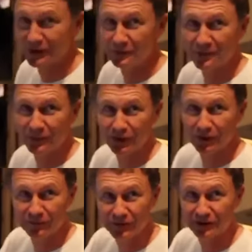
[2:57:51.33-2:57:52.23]
Well, some people
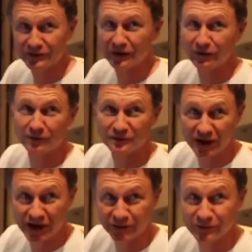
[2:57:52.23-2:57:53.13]
call them faders. I call them
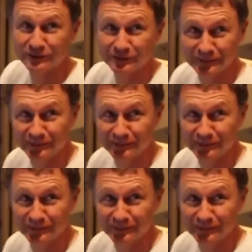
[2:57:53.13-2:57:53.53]
sliders.